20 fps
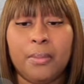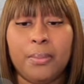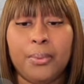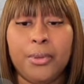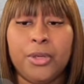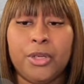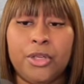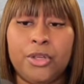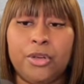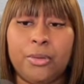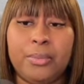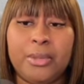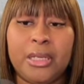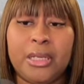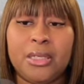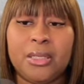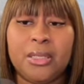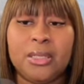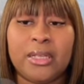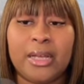putting your
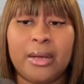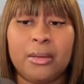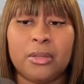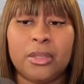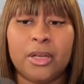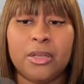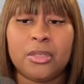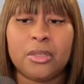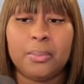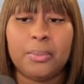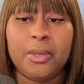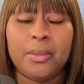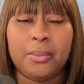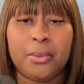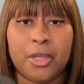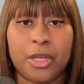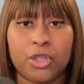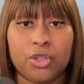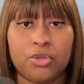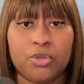business out there to
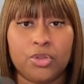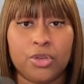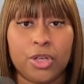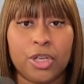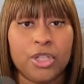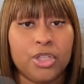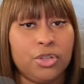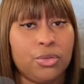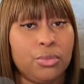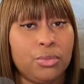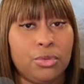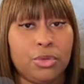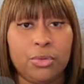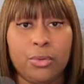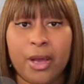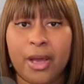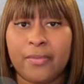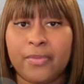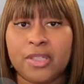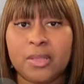people that you trust.
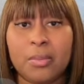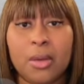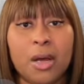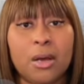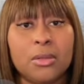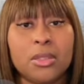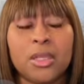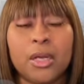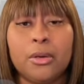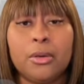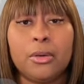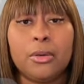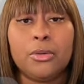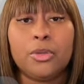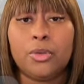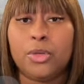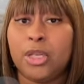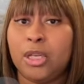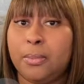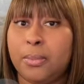You have a small
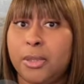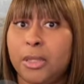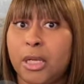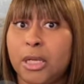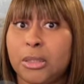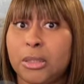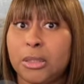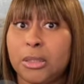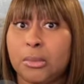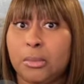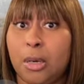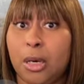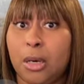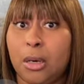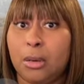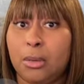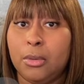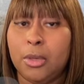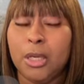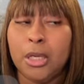circle. You keep it nice and
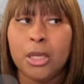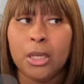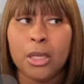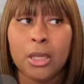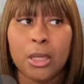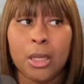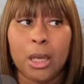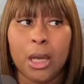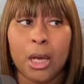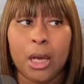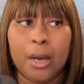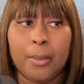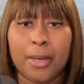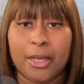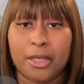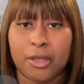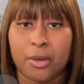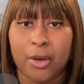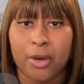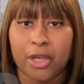small.
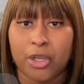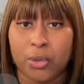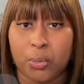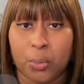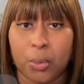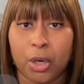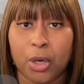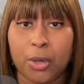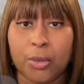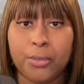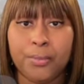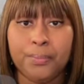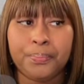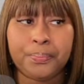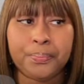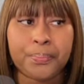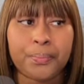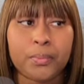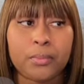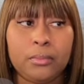I know how you roll.
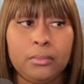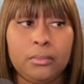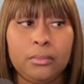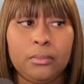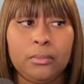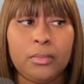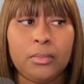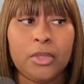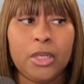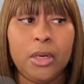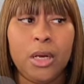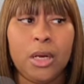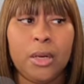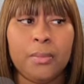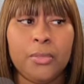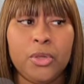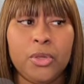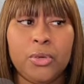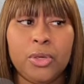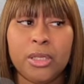
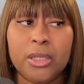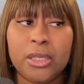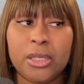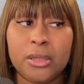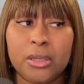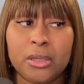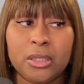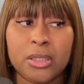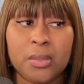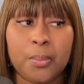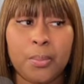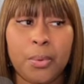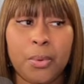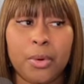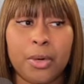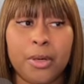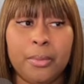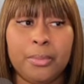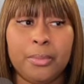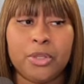You can get the
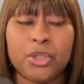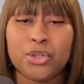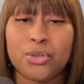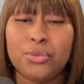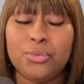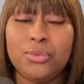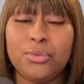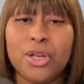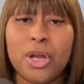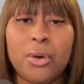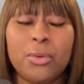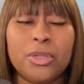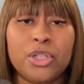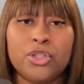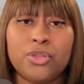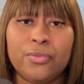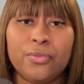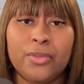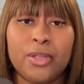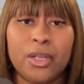support, but you know
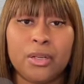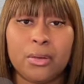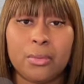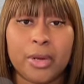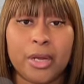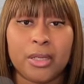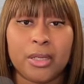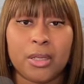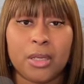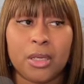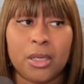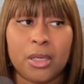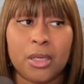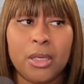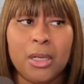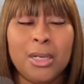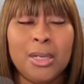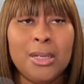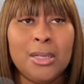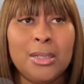that you've done the right
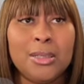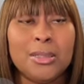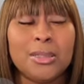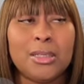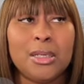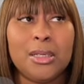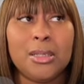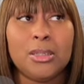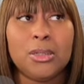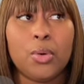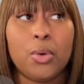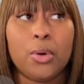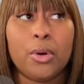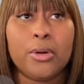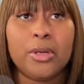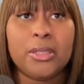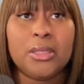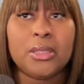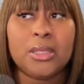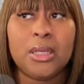thing. See,
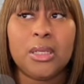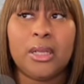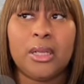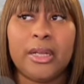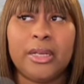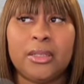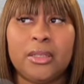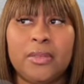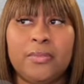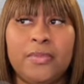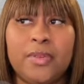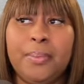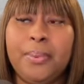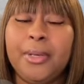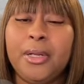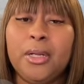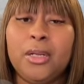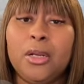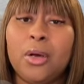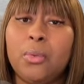Taurus collective,
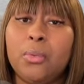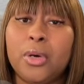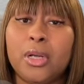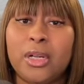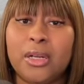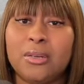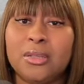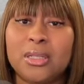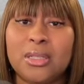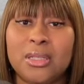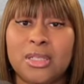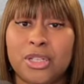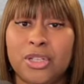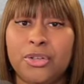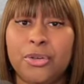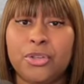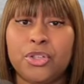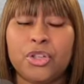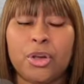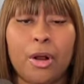depending on what else is in
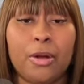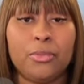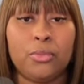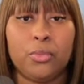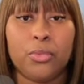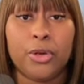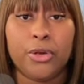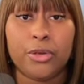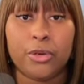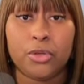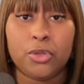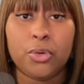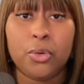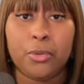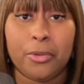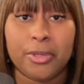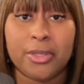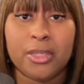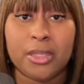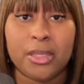your chart and where your
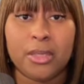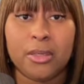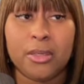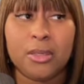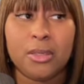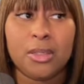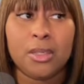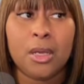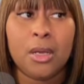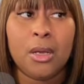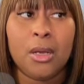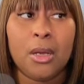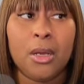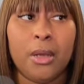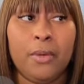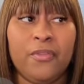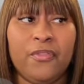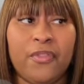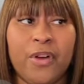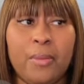Taurus is,
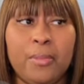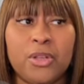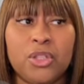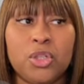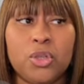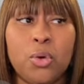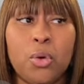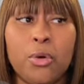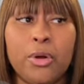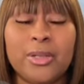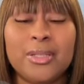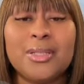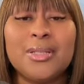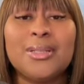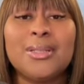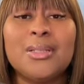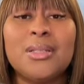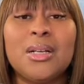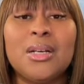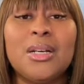from a Taurus
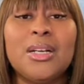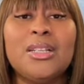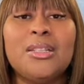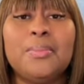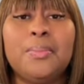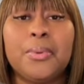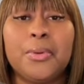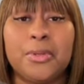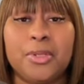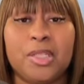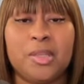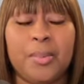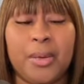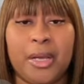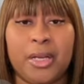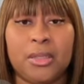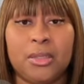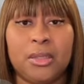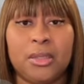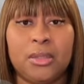sun
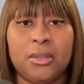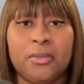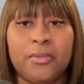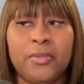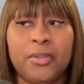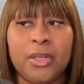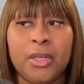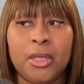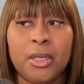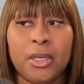perspective,